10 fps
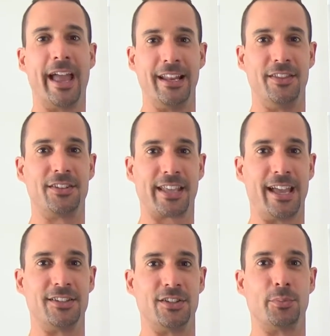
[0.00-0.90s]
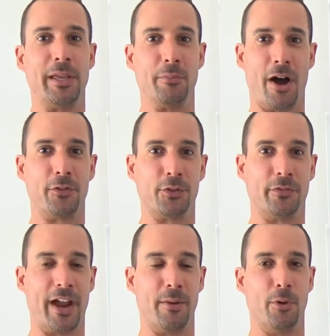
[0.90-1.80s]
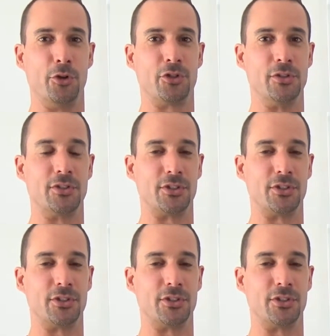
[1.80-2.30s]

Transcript: And in this case, it's being mindful of our emotions.